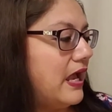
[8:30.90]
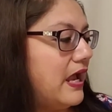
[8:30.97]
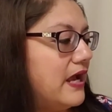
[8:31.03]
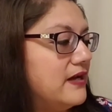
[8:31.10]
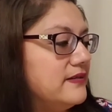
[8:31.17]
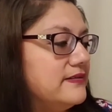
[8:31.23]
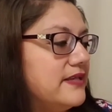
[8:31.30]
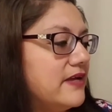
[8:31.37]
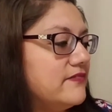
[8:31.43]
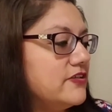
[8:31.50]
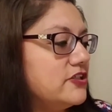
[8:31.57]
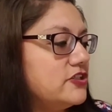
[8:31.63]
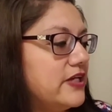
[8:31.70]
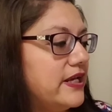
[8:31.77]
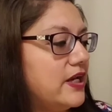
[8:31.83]
I'll
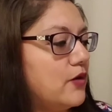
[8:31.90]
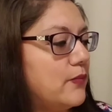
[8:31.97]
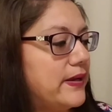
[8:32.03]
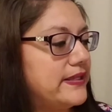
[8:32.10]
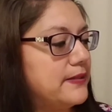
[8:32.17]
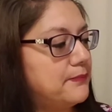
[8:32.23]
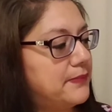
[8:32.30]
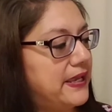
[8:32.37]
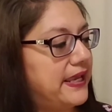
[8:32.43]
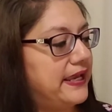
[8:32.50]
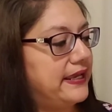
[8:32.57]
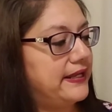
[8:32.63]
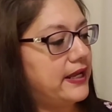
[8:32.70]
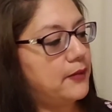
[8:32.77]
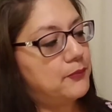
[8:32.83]
Never Shake Away the
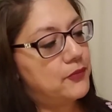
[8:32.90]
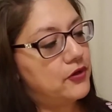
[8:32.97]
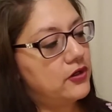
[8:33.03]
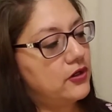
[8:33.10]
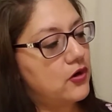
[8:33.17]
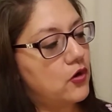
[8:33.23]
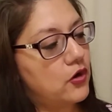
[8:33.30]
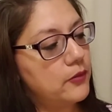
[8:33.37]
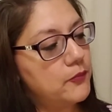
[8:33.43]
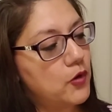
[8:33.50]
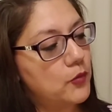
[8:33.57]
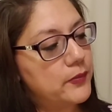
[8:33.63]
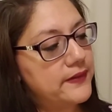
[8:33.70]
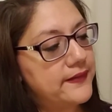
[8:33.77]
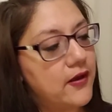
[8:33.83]
Pain, a book or
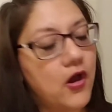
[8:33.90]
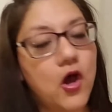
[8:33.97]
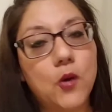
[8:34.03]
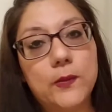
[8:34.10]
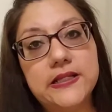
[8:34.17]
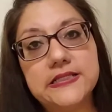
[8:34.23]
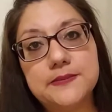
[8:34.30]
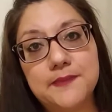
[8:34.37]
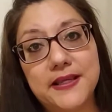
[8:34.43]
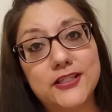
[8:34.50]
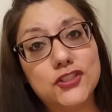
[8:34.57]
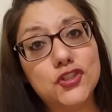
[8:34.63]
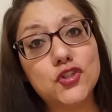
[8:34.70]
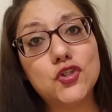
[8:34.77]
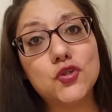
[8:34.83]
moment that always
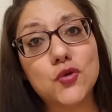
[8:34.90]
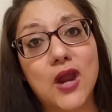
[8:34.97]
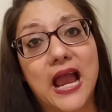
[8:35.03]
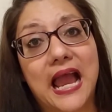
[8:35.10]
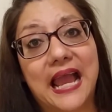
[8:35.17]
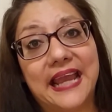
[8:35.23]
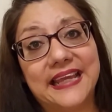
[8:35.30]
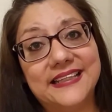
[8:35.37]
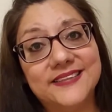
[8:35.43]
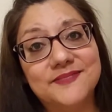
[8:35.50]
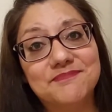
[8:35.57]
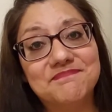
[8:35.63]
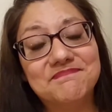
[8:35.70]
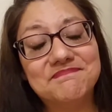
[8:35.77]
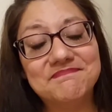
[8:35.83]
makes you cry.
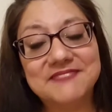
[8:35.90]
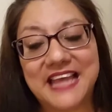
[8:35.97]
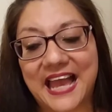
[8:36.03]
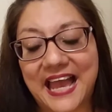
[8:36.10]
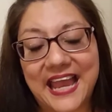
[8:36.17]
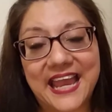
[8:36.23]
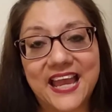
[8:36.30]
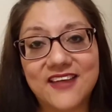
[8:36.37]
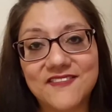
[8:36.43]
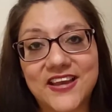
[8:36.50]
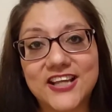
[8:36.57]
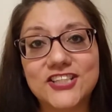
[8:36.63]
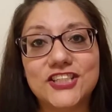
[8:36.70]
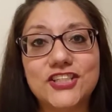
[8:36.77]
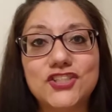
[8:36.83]
I have
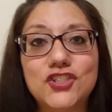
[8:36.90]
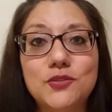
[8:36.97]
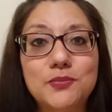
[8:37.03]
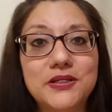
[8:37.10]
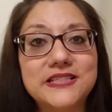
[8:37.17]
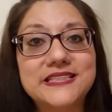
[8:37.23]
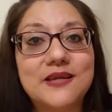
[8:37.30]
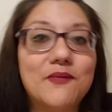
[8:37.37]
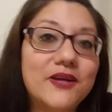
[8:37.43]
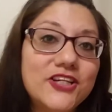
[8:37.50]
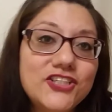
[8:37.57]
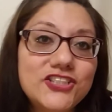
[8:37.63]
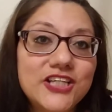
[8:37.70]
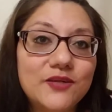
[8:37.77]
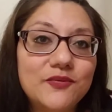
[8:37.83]
actually 2 books I want to
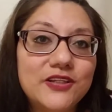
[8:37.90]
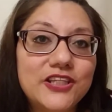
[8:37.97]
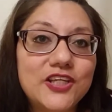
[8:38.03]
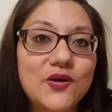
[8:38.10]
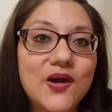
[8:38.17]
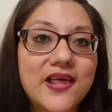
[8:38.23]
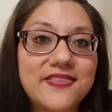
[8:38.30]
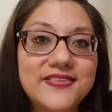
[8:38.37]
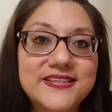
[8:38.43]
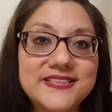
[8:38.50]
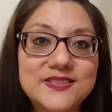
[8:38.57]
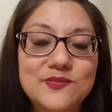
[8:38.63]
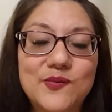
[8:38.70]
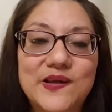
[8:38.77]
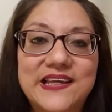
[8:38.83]
share with you on
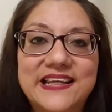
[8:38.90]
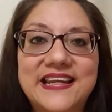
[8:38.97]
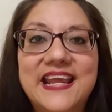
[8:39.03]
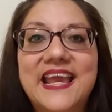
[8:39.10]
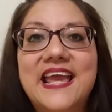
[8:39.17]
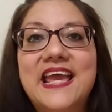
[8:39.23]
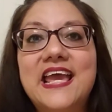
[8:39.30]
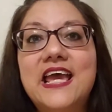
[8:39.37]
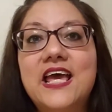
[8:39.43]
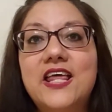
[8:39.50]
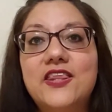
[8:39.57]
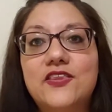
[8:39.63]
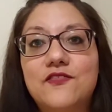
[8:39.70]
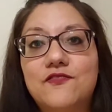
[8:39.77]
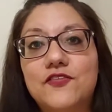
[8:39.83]
this one.
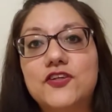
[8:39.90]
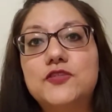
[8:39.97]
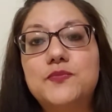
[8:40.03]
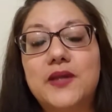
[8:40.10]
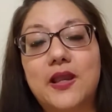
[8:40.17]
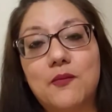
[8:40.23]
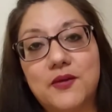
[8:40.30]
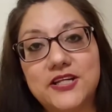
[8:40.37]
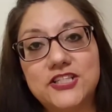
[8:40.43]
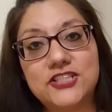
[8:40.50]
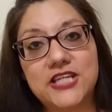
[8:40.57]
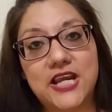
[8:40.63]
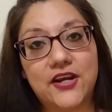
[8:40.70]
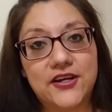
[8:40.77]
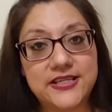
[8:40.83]
The first book I want to
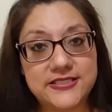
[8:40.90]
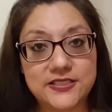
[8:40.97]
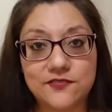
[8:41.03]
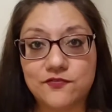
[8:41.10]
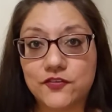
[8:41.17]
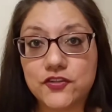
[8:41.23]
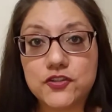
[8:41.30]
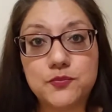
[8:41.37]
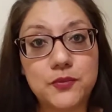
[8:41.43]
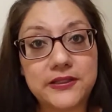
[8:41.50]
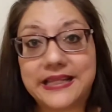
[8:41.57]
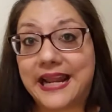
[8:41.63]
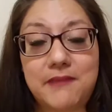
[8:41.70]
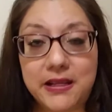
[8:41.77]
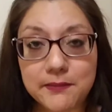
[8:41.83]
share is the first book
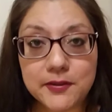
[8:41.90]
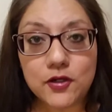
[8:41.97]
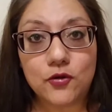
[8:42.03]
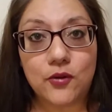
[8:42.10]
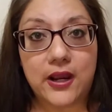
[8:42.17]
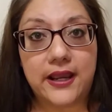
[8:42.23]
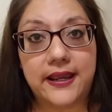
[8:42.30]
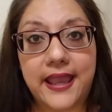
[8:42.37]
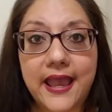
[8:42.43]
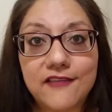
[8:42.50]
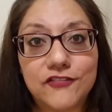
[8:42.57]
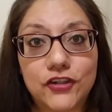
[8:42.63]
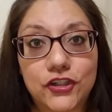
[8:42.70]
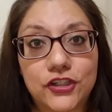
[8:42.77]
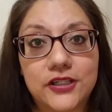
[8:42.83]
that made me cry
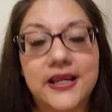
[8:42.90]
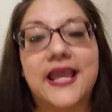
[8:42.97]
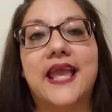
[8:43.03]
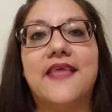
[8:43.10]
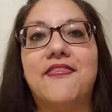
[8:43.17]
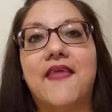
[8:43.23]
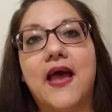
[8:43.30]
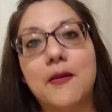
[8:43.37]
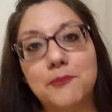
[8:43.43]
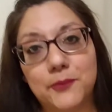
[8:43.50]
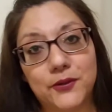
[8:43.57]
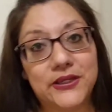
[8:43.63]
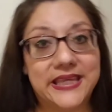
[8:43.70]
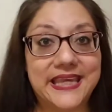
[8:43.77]
ever, and that book